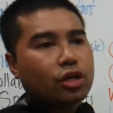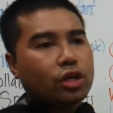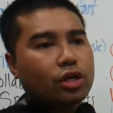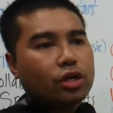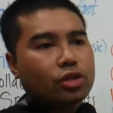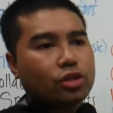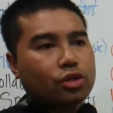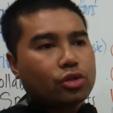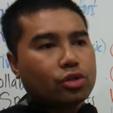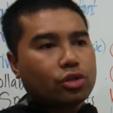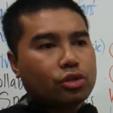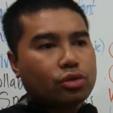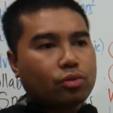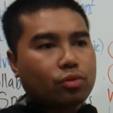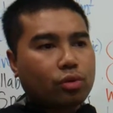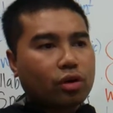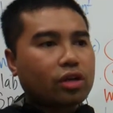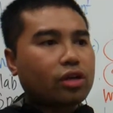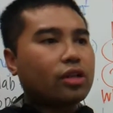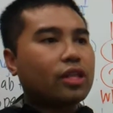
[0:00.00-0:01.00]
you're
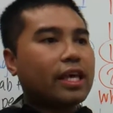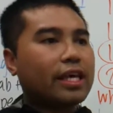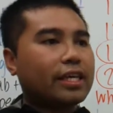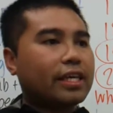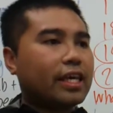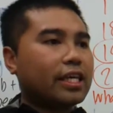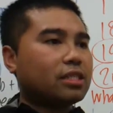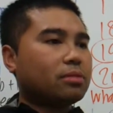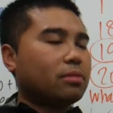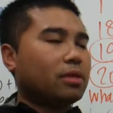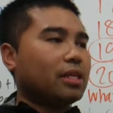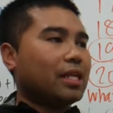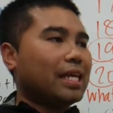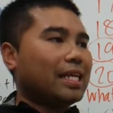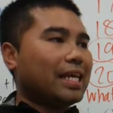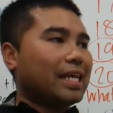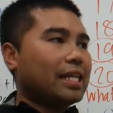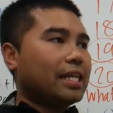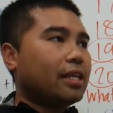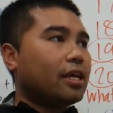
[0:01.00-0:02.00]
working on that engagement. And
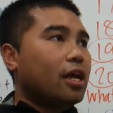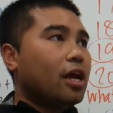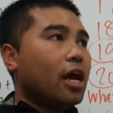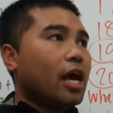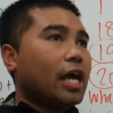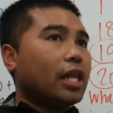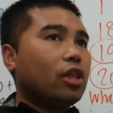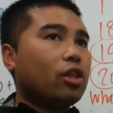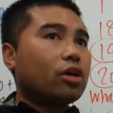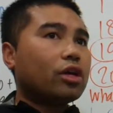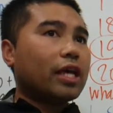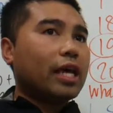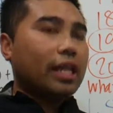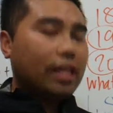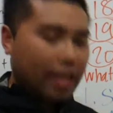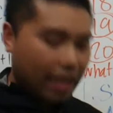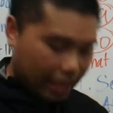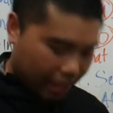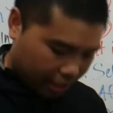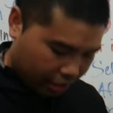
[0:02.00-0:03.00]
then I look at
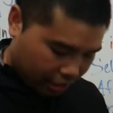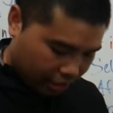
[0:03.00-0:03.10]
like,